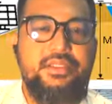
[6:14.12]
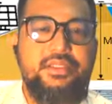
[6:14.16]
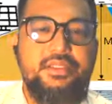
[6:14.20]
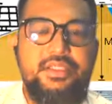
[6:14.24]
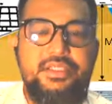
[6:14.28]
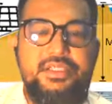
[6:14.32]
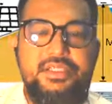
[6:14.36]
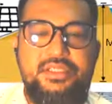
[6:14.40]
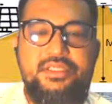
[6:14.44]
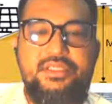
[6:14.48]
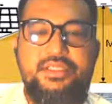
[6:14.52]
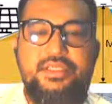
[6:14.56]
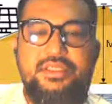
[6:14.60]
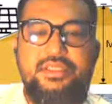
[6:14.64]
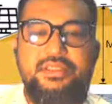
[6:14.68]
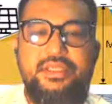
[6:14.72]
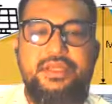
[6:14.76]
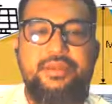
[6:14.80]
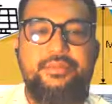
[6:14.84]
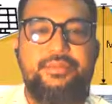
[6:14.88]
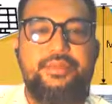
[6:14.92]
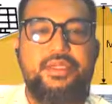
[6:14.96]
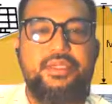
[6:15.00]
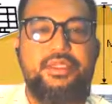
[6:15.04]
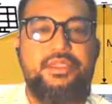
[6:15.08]
this
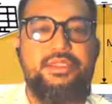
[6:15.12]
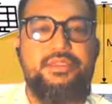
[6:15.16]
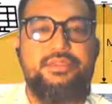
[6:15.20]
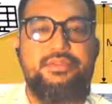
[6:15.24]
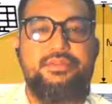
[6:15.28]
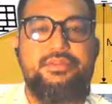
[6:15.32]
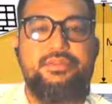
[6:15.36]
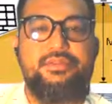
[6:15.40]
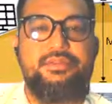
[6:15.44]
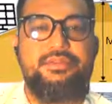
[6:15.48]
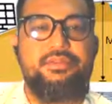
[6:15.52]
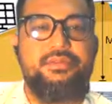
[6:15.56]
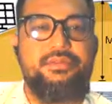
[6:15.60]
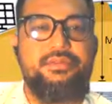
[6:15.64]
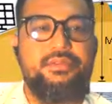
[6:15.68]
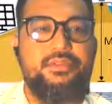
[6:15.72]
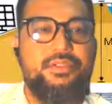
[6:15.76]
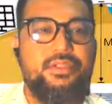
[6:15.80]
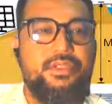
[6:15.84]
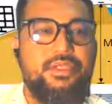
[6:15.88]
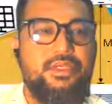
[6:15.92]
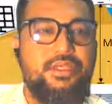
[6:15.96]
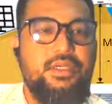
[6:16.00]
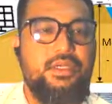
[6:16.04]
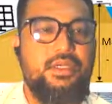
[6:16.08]
table.
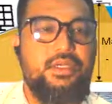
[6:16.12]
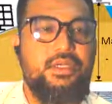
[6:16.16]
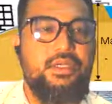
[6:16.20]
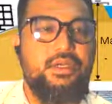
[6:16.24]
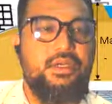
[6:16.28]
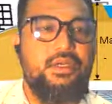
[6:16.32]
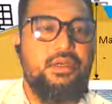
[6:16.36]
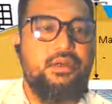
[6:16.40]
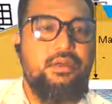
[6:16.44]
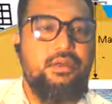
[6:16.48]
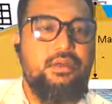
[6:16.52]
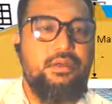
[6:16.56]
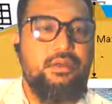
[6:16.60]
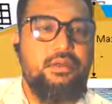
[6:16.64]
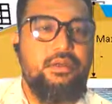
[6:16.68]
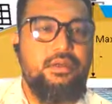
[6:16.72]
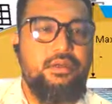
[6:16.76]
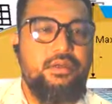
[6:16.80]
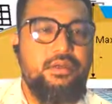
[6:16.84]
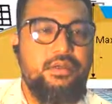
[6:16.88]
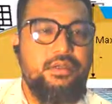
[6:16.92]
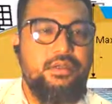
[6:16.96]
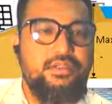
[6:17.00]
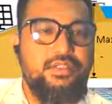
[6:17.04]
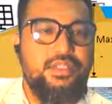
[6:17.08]
Yeah?
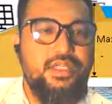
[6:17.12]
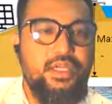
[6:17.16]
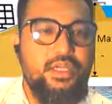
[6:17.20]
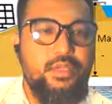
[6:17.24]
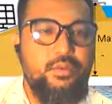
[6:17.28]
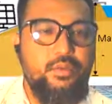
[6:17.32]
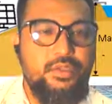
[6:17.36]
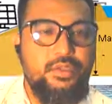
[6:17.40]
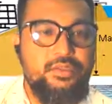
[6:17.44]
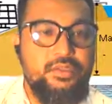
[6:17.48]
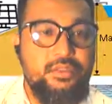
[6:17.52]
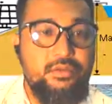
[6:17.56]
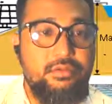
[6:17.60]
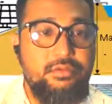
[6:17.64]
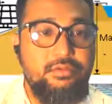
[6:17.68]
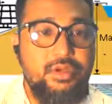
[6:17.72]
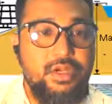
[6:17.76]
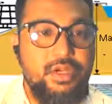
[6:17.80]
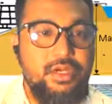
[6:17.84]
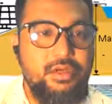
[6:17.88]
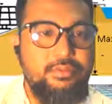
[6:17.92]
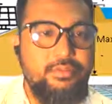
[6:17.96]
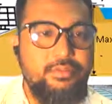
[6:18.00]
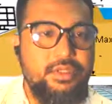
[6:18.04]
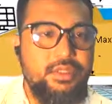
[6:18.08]
Daily water
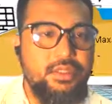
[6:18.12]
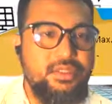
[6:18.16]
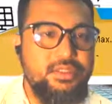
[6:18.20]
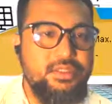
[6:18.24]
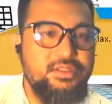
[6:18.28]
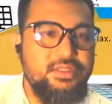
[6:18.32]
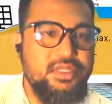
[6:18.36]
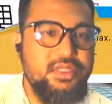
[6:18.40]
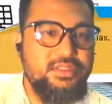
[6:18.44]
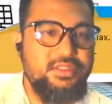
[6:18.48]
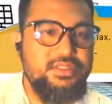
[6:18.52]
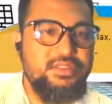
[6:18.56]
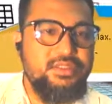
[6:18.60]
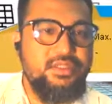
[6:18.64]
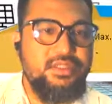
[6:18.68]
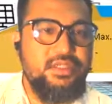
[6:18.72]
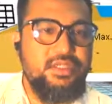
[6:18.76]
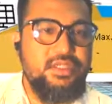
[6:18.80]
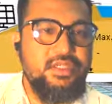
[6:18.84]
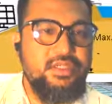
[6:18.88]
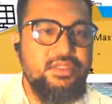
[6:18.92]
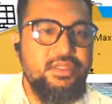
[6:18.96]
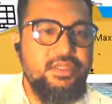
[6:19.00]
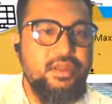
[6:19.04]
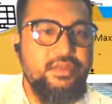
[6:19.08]
requirement, suction
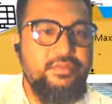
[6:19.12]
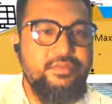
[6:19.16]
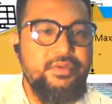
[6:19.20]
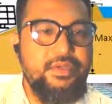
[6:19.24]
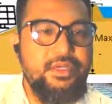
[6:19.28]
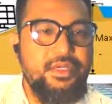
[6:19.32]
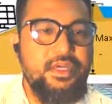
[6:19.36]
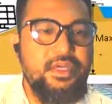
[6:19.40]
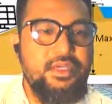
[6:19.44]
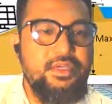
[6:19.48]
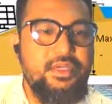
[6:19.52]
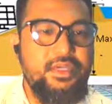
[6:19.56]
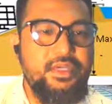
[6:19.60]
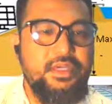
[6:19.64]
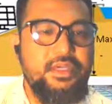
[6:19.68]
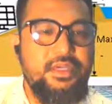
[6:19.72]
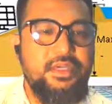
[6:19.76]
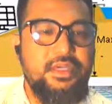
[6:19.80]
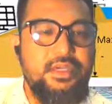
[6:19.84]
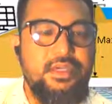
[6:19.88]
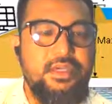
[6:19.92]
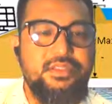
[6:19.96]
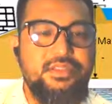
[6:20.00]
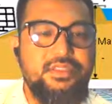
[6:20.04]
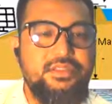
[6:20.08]
head, delivery head,
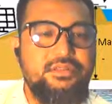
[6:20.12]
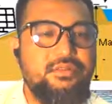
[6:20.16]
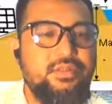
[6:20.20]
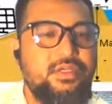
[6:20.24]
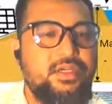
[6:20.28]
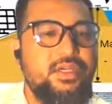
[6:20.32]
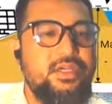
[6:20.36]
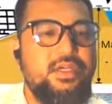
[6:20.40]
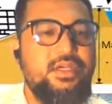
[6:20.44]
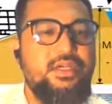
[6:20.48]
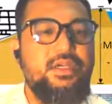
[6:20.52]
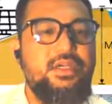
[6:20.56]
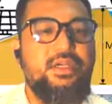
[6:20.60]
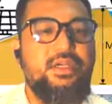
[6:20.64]
etc.